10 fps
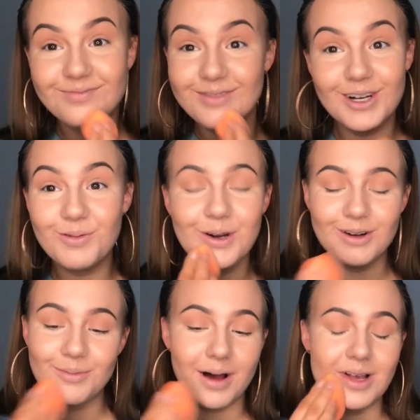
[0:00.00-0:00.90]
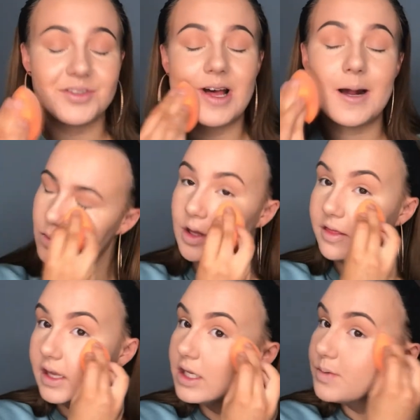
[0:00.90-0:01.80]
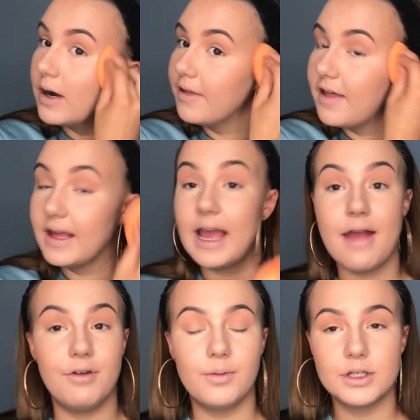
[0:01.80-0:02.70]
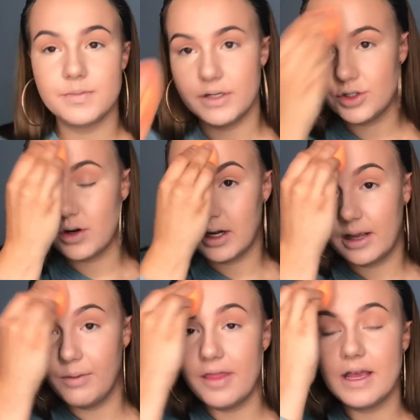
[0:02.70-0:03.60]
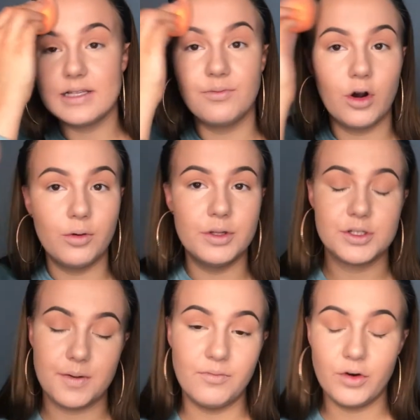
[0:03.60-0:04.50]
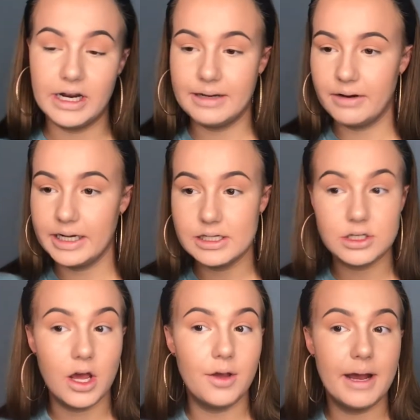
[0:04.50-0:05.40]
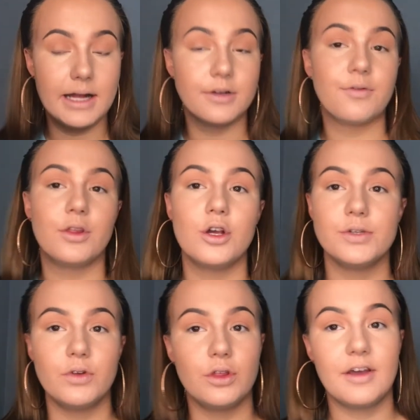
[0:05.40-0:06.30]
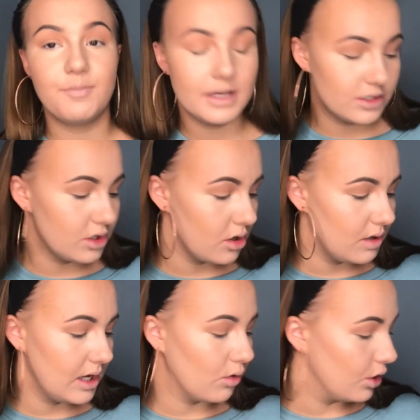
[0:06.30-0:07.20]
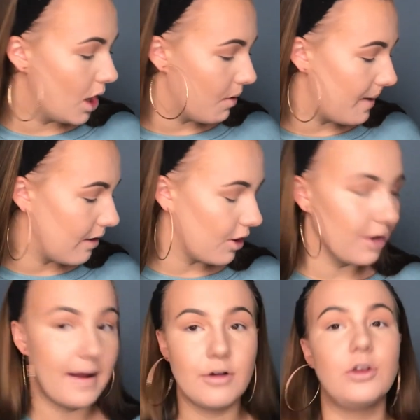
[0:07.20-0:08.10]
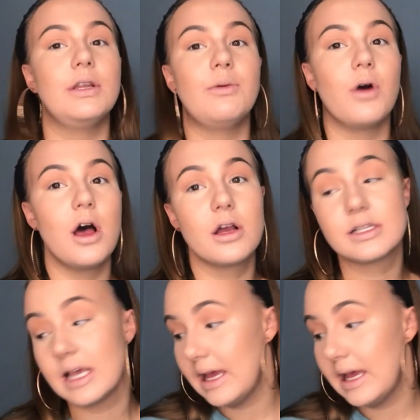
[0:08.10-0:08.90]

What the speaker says: we'll look past that. The one thing as well that I think everyone's been struggling with is enrollment's been really, really slow. And for those of you that have been to uni or know about kind of how uni works,